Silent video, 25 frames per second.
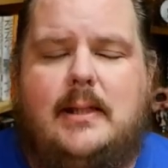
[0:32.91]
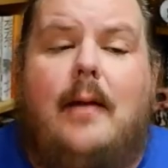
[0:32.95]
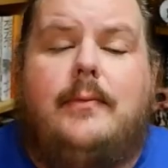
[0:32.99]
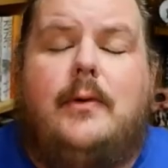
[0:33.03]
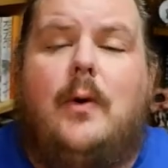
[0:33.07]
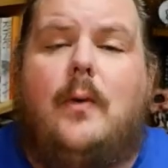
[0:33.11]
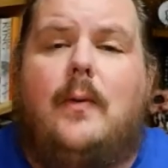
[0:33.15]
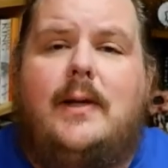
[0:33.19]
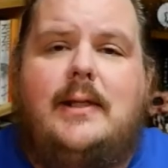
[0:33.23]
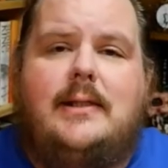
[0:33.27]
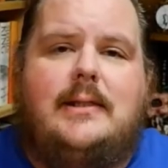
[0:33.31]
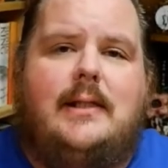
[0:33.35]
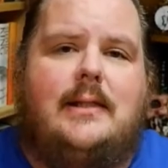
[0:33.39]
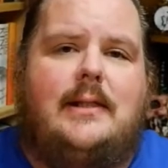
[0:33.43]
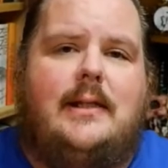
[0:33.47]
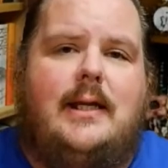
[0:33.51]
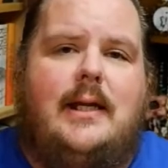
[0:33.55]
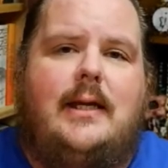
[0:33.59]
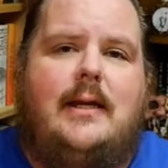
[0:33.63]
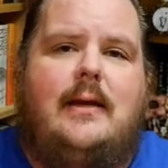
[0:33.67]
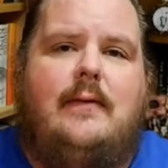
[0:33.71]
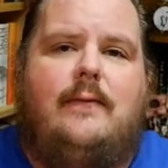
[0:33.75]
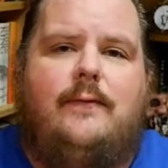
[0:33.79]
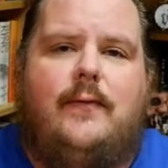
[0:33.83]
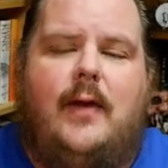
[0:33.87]
I'm going to
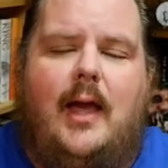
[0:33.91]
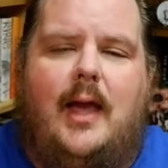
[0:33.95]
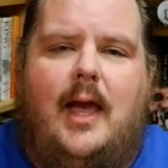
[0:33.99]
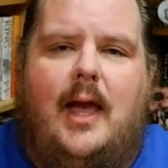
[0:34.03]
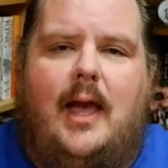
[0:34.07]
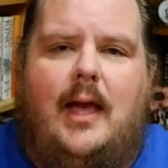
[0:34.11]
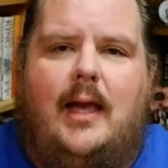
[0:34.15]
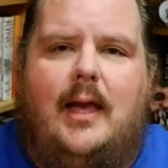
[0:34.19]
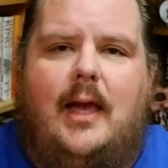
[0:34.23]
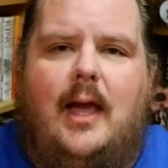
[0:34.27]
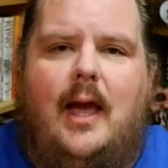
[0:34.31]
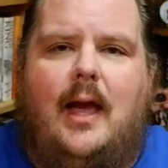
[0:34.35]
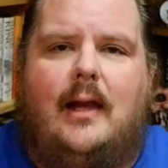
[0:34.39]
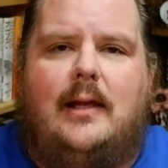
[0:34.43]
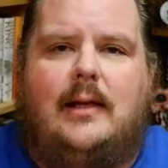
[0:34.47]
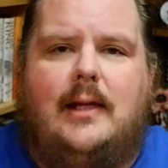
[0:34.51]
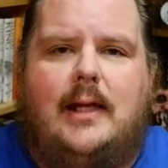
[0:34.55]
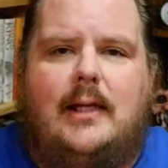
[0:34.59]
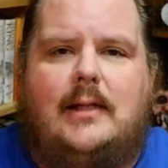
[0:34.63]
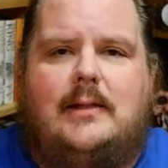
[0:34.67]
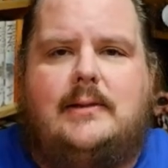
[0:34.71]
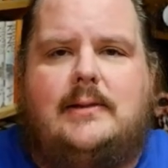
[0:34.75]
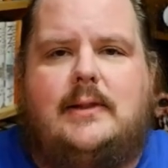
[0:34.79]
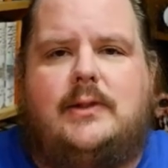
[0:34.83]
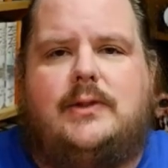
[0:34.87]
leave a, a
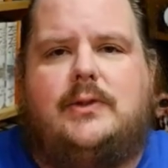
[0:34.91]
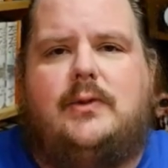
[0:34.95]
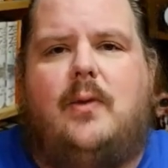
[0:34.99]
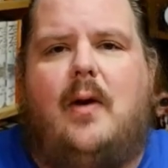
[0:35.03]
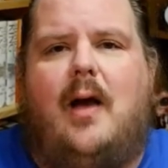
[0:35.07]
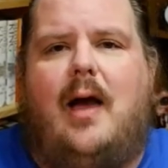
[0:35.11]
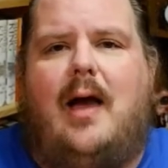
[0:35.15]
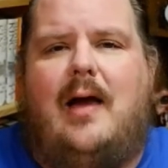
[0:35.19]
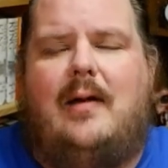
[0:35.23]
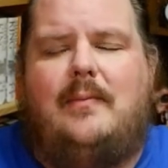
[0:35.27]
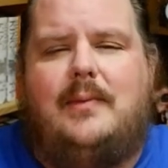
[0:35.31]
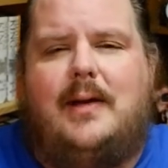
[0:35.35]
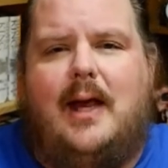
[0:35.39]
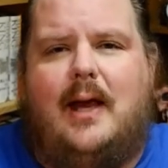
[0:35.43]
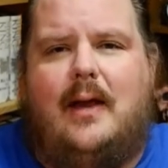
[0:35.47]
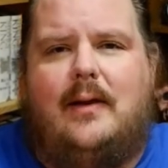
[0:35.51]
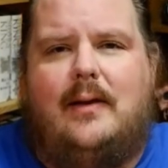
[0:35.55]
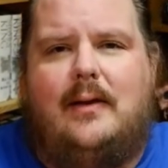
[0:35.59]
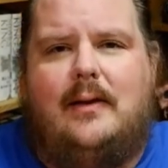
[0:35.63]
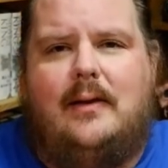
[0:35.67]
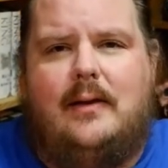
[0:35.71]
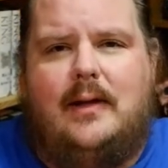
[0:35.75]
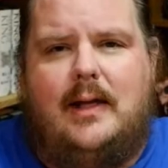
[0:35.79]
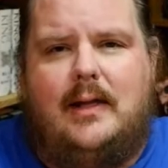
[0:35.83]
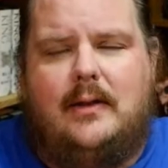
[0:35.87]
link to Scribd
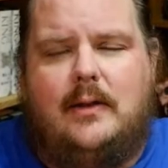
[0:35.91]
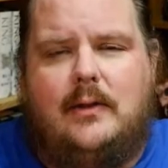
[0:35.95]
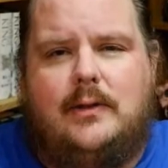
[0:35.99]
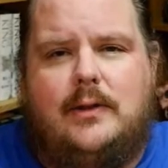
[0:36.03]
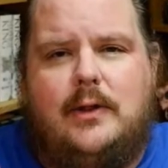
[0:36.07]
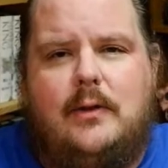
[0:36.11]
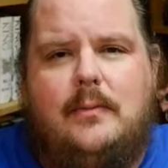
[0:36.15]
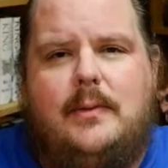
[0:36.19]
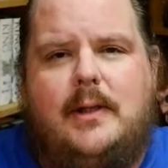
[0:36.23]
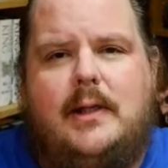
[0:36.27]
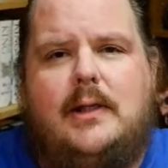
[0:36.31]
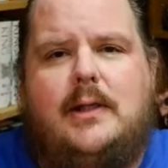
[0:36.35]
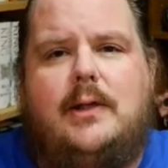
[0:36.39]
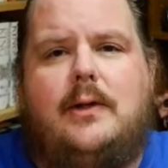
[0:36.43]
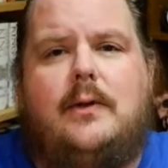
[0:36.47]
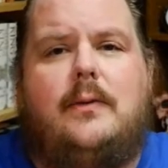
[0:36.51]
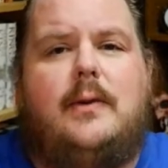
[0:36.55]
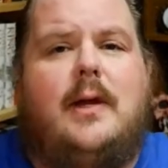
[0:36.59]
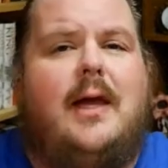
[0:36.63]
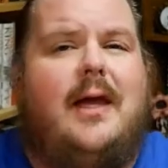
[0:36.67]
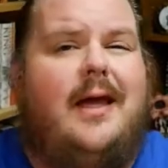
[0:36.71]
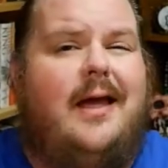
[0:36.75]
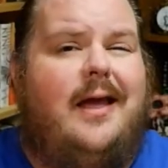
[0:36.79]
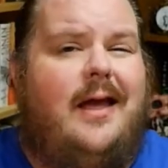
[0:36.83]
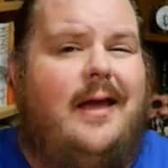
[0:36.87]
down in the doobly-doo.